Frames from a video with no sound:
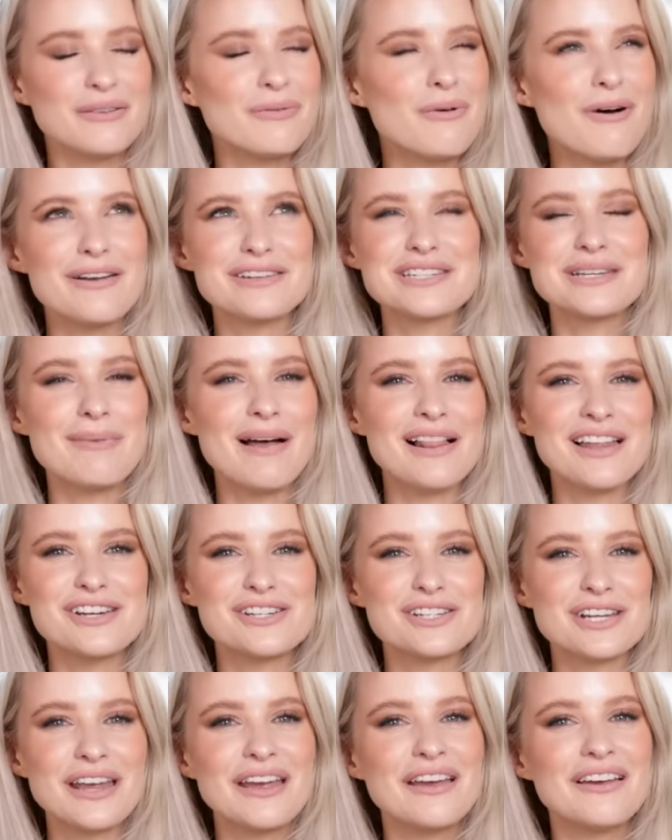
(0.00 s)
the watermelon
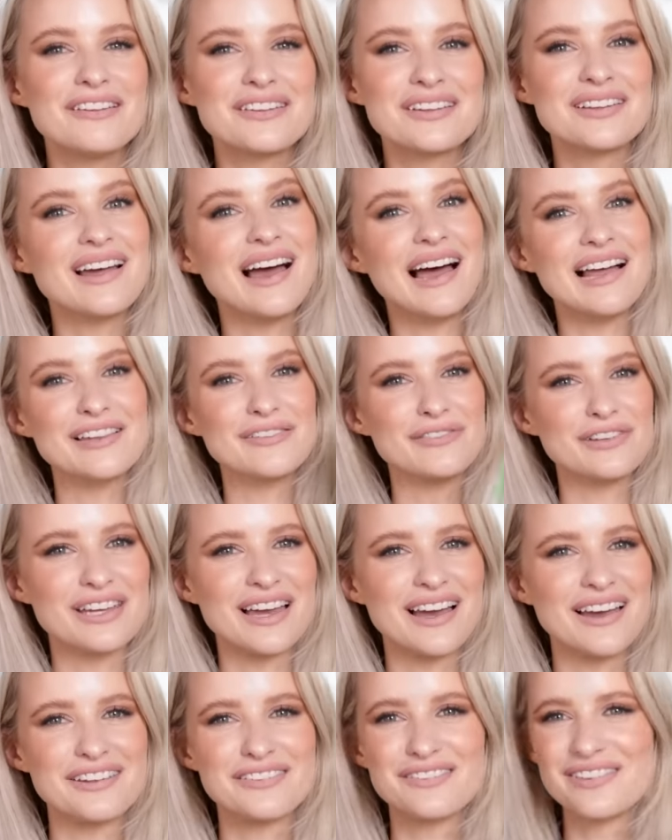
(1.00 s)
shoes! I love you
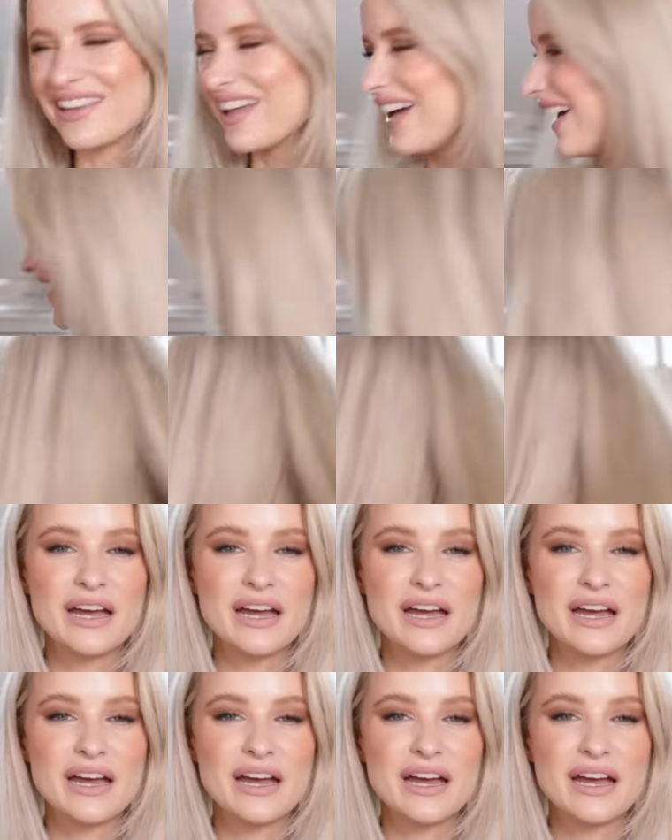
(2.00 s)
guys for that.